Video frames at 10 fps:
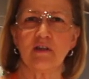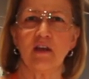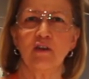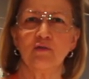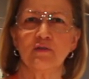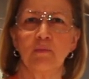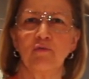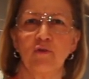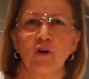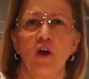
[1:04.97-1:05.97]
I use them
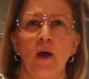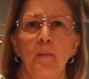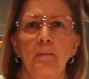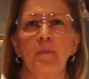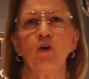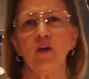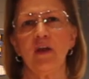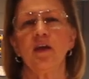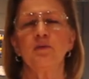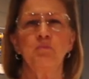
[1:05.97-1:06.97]
for
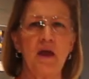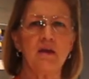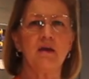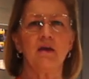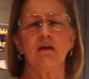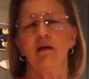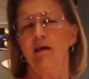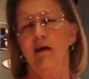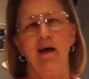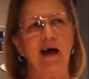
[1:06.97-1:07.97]
cooking and baking.
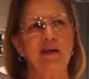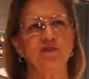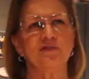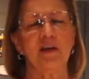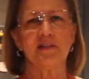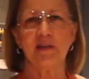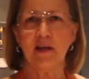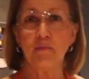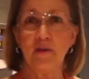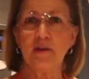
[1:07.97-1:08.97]
I just like to
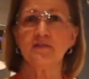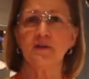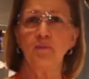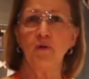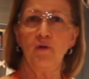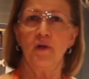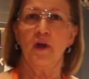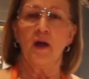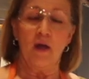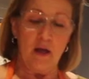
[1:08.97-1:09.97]
keep things simple.
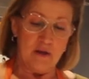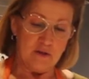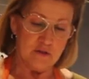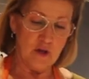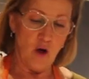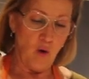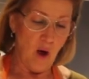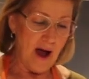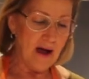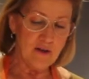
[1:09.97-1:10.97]

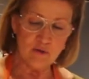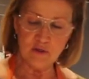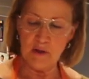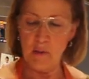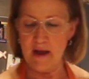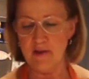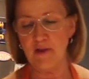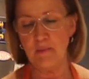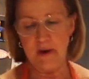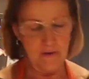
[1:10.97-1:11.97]
So I usually make
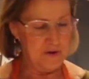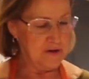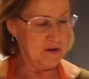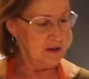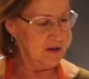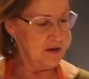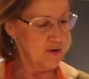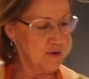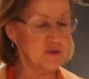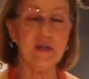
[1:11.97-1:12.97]
them in the
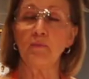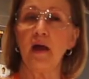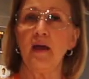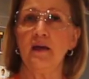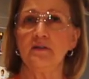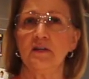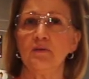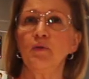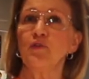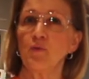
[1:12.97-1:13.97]
13 by
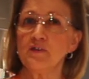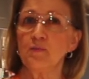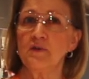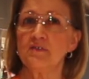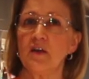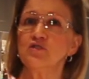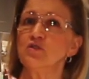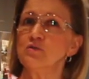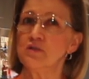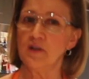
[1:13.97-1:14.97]
18, but the recipe says
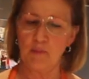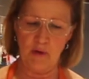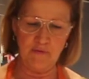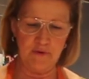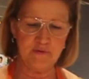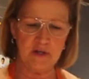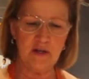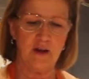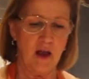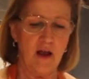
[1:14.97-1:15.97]
use a 10 by
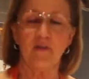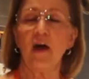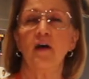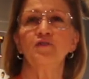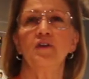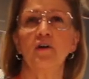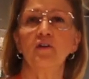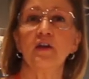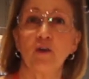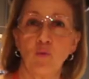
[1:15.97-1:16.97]
15. I'll tell
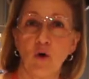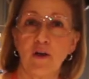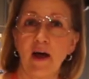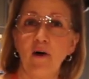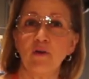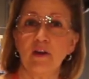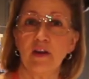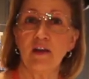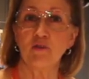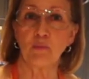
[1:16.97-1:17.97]
you, it'll work out
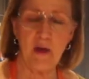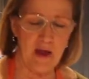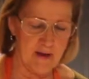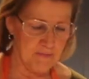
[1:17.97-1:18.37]
in either pan.